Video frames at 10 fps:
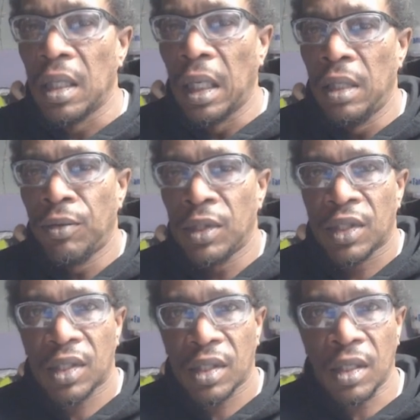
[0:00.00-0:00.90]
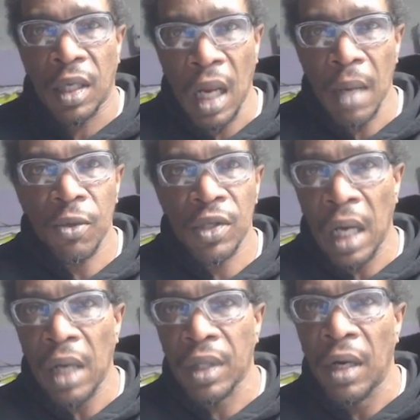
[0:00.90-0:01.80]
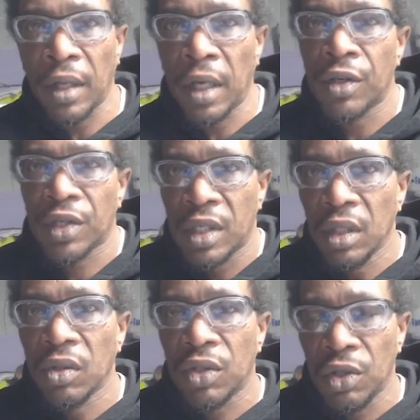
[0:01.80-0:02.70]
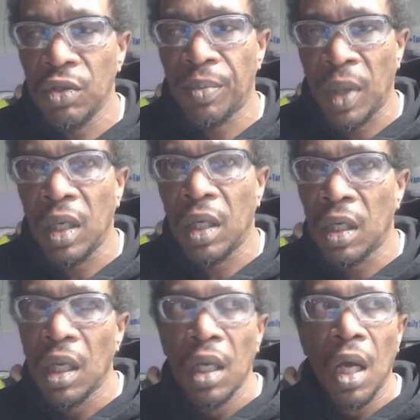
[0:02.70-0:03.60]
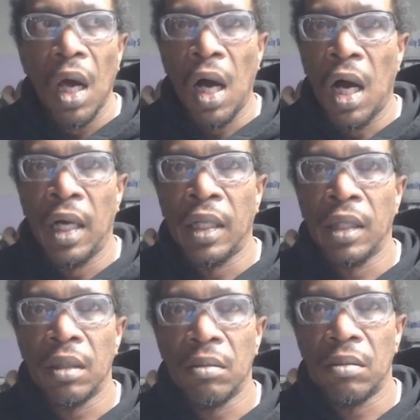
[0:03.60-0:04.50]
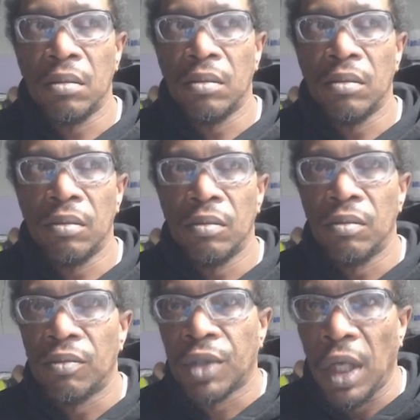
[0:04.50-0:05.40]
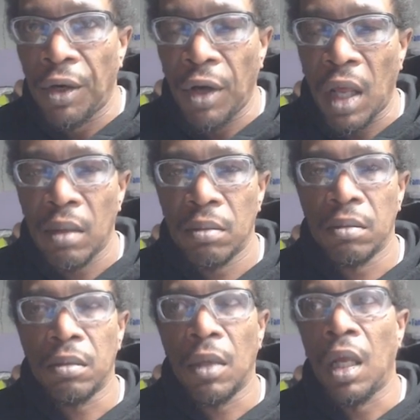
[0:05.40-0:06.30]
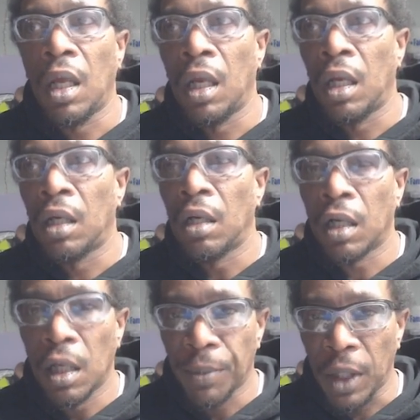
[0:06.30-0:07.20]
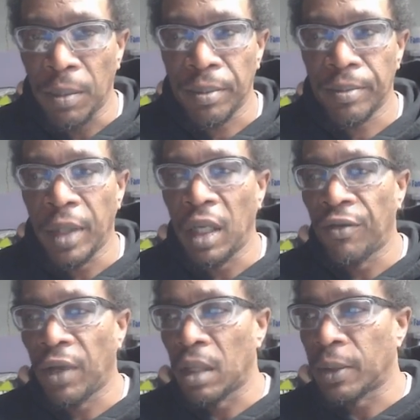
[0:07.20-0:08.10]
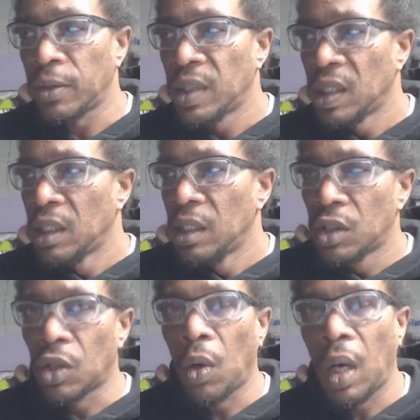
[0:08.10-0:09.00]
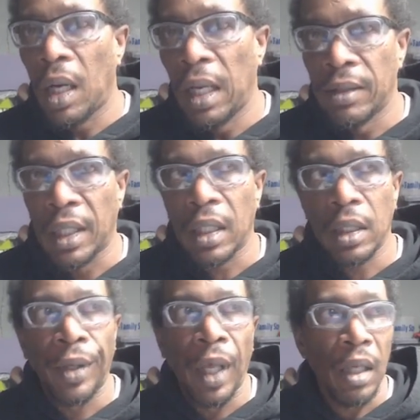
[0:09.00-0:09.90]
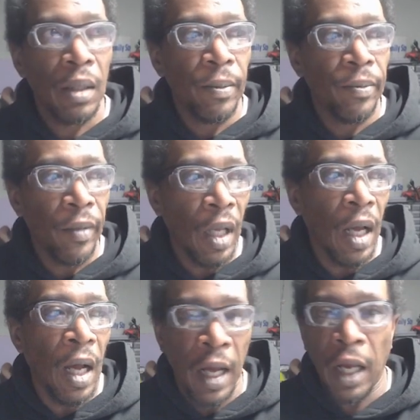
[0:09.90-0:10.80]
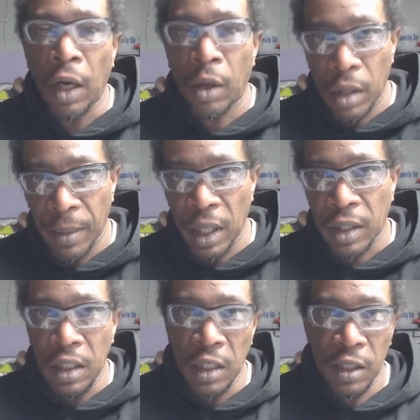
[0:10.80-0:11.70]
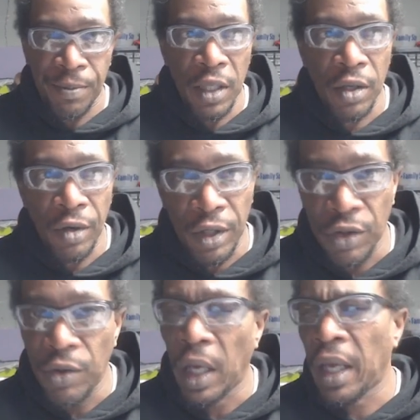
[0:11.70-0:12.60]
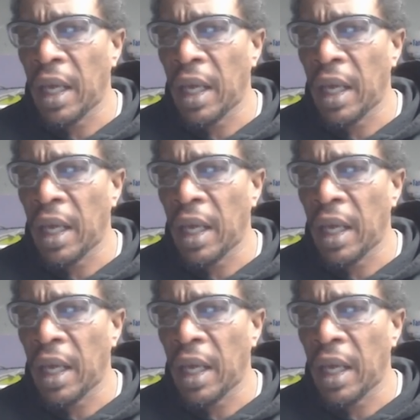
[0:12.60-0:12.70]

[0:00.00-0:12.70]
it was the cameras out there, they're still too dependent on the internet and a company being available. So I was like, okay, I heard about the ESP32. I